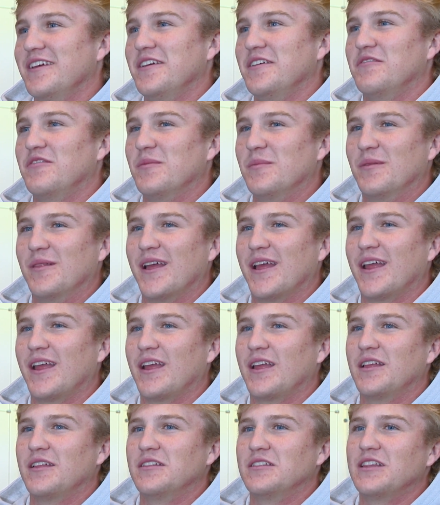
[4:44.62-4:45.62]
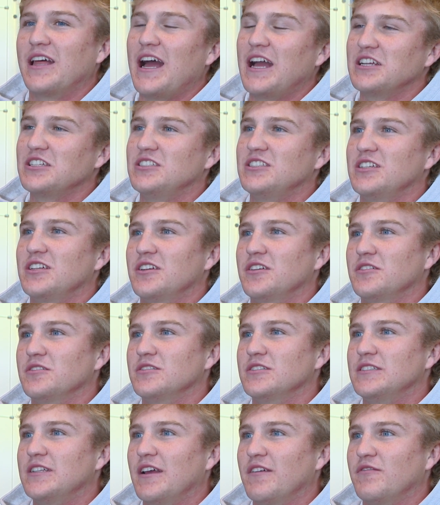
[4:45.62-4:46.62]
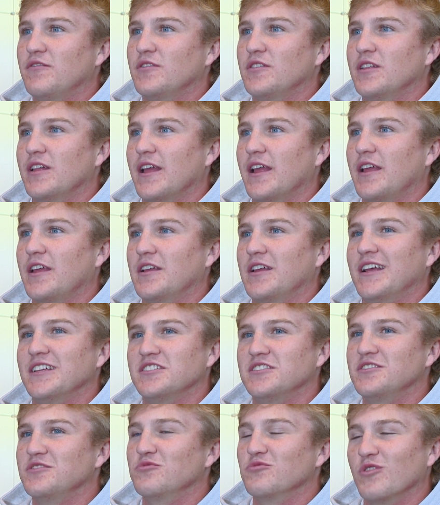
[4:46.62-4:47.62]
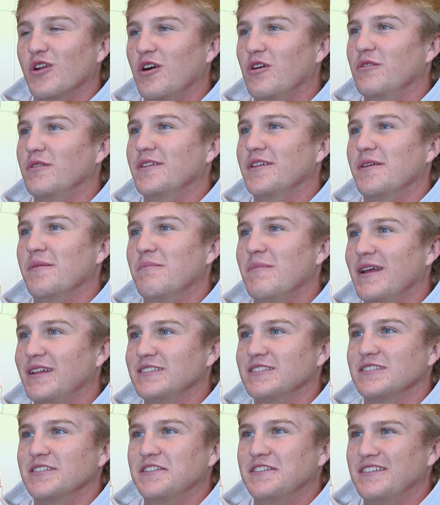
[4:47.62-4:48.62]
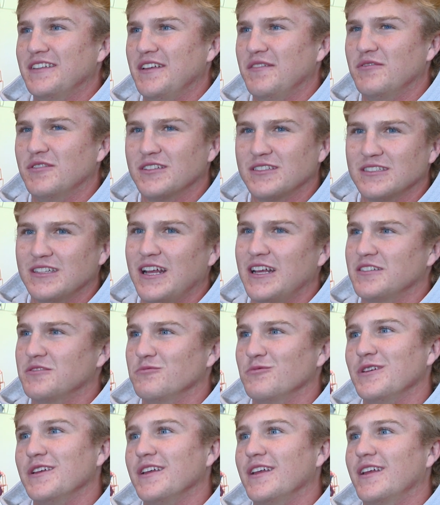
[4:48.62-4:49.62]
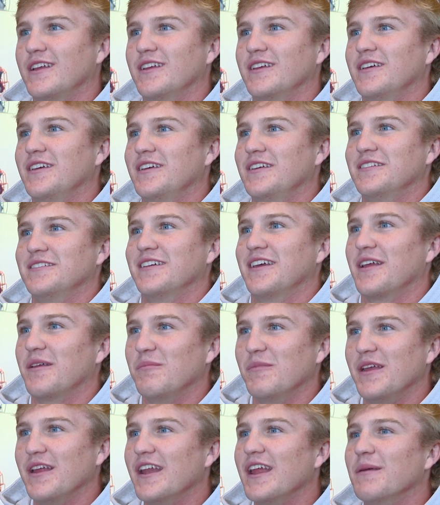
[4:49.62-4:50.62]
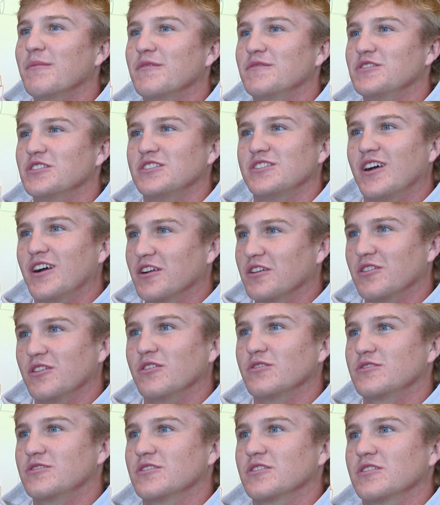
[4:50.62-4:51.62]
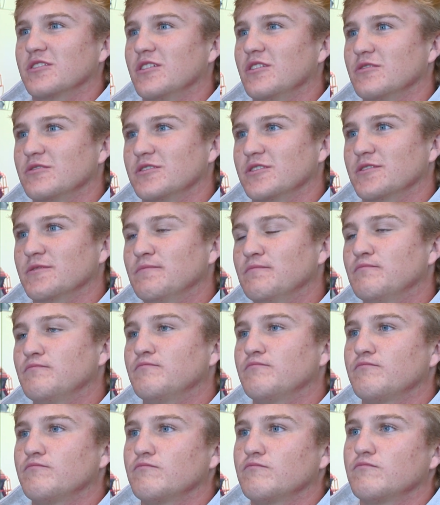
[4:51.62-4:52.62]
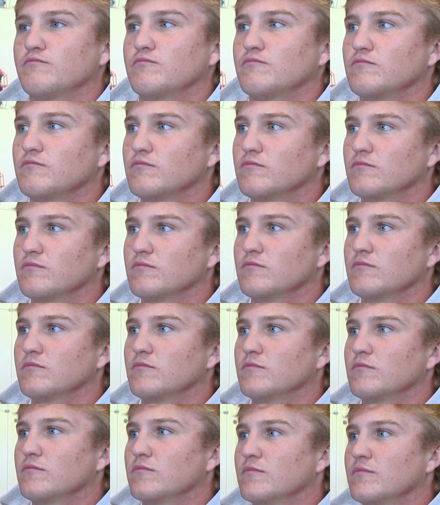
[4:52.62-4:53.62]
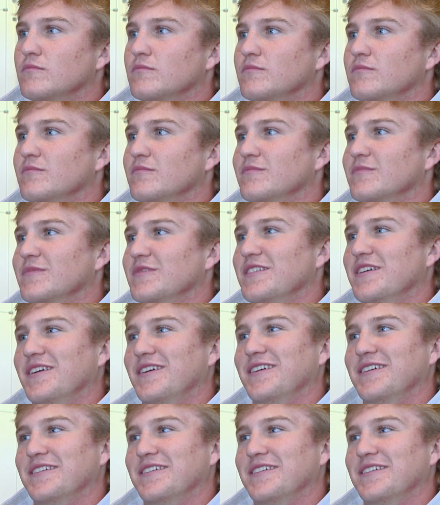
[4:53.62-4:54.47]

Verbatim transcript: from like last year's definitely like has grown immensely, and even this last week, like me and him have just gotten closer and closer. So you're you? the one calling Tiger Woods?